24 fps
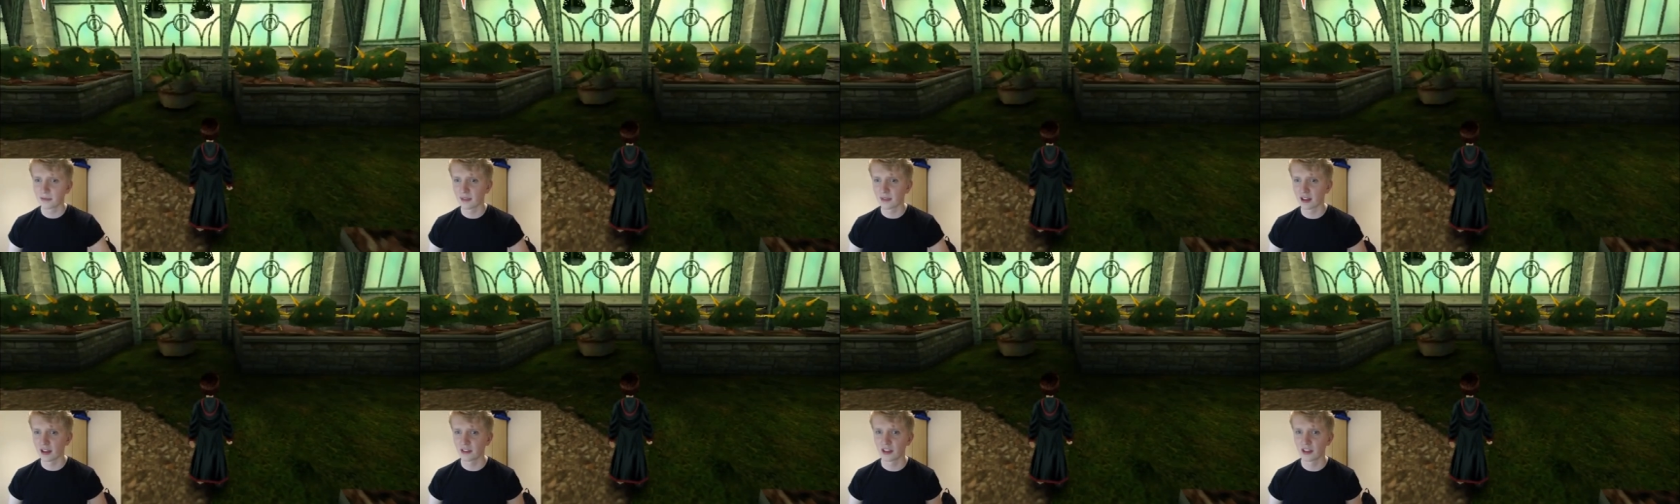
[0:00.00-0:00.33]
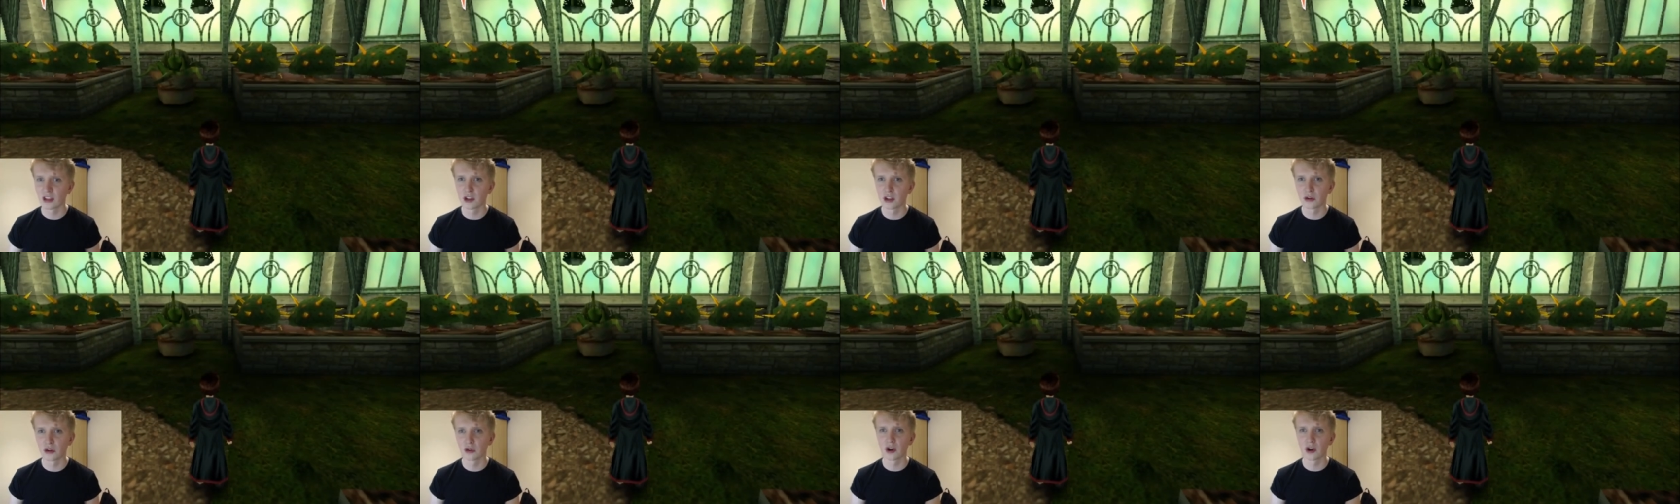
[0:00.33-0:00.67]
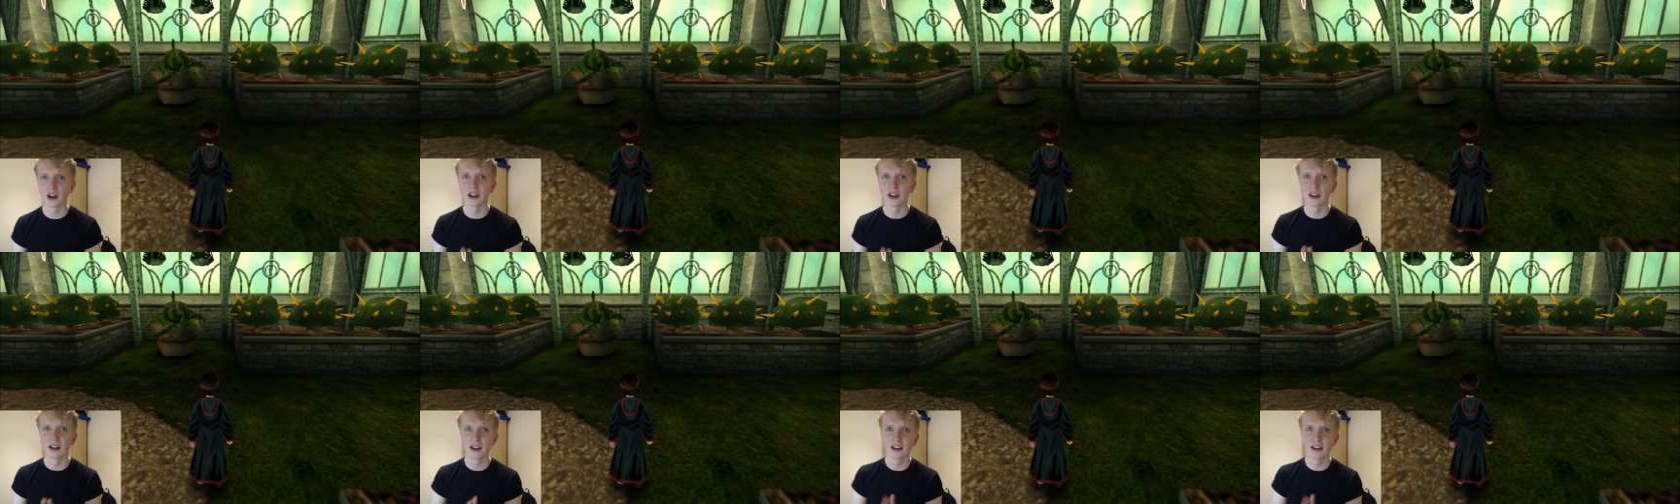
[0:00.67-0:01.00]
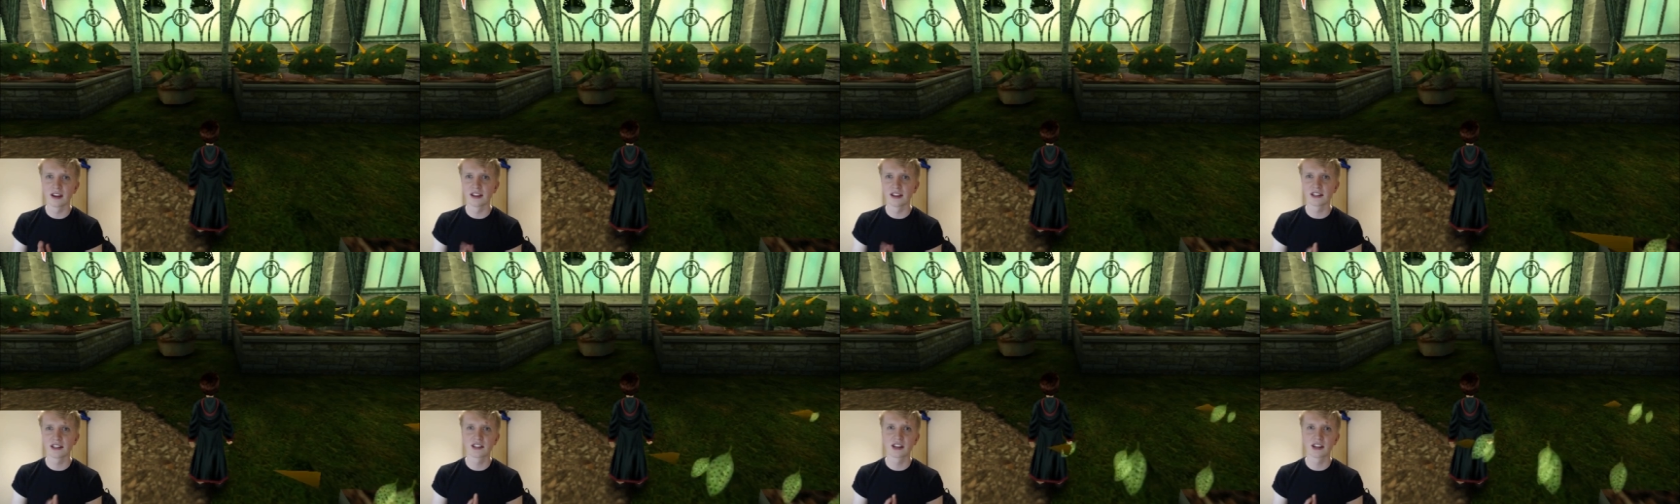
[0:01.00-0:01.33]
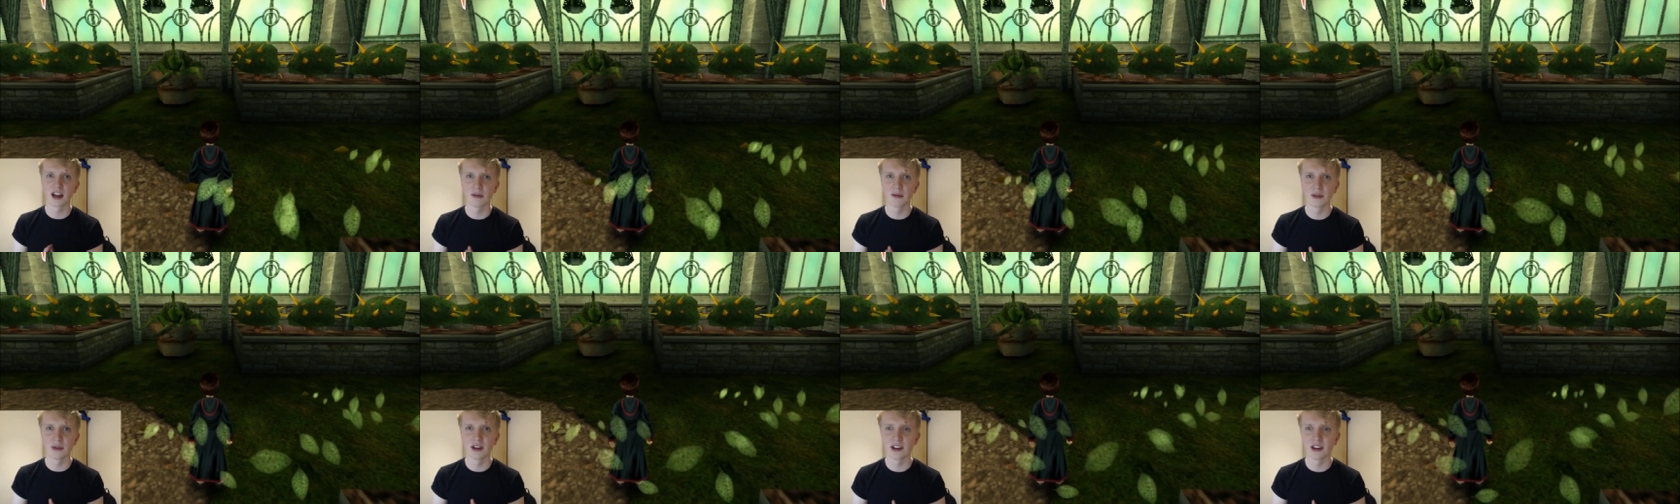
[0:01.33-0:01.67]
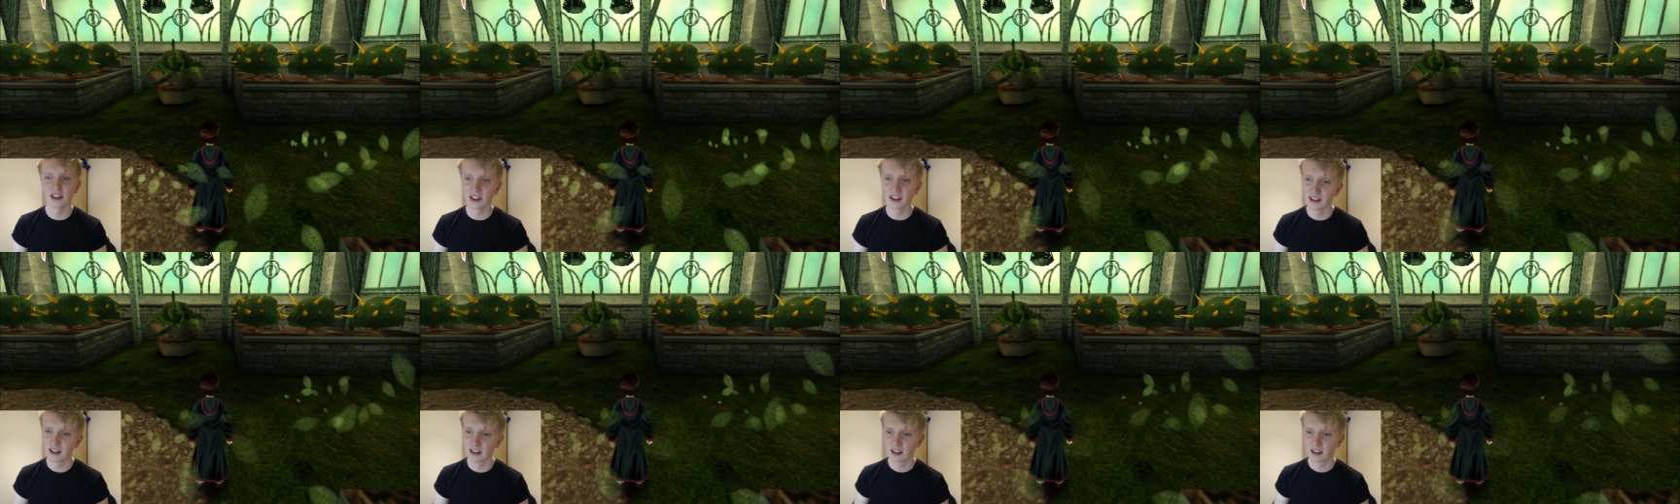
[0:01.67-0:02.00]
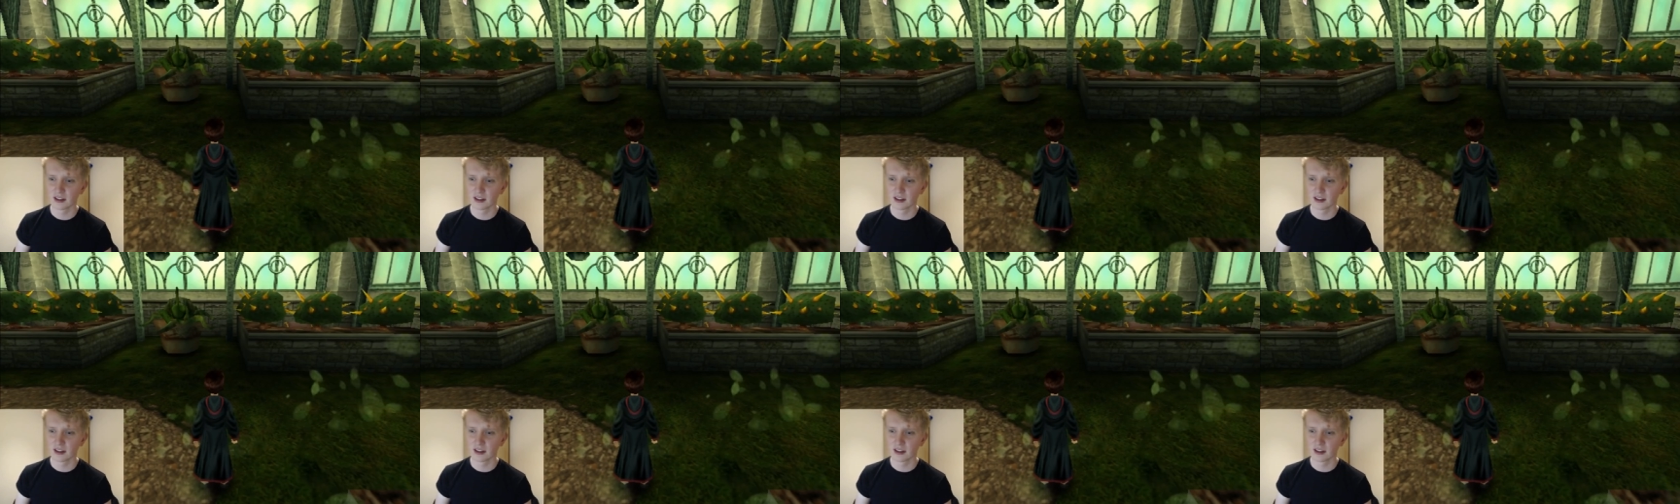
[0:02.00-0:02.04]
I think you're right. It's time to.